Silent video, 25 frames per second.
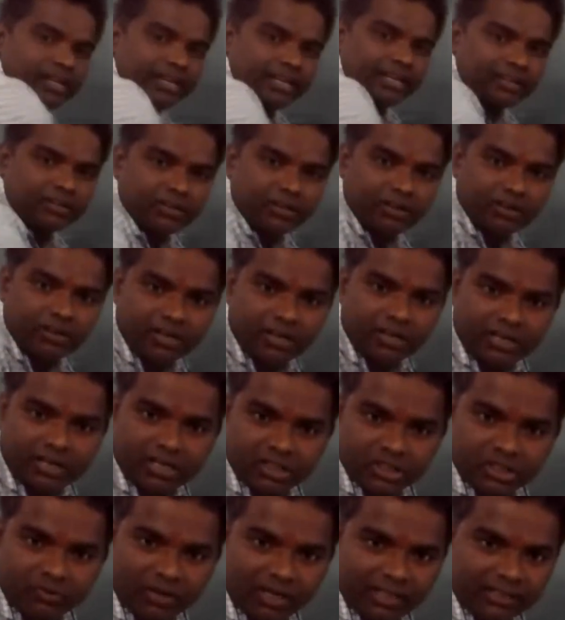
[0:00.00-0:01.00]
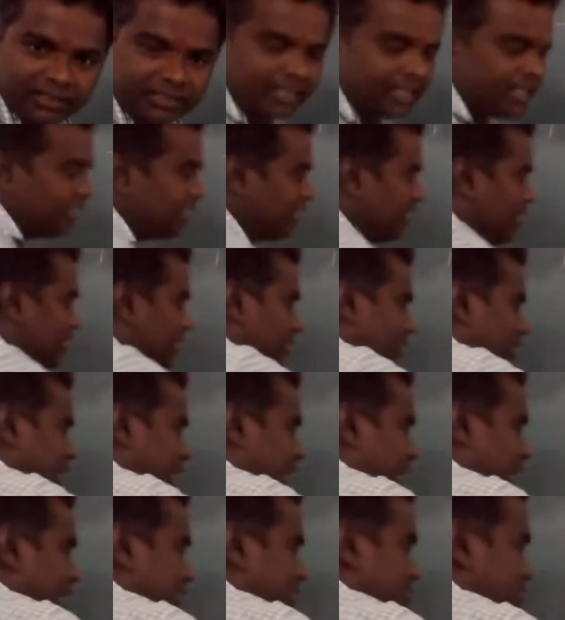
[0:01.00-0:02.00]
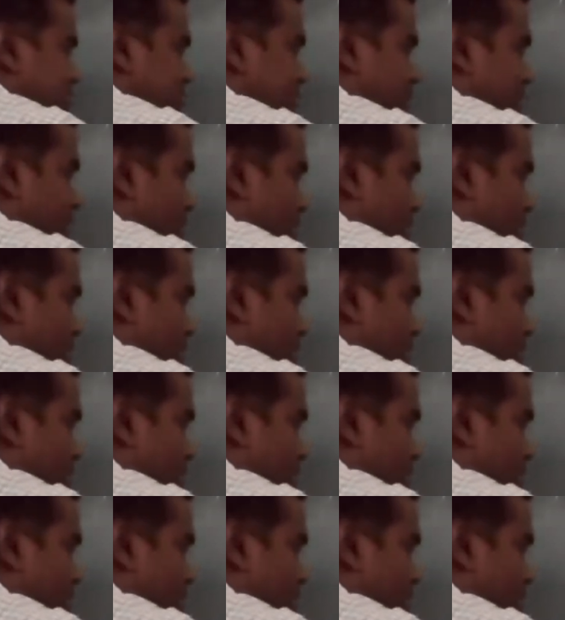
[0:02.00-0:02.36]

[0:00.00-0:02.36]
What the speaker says: Very good. Swati. Class.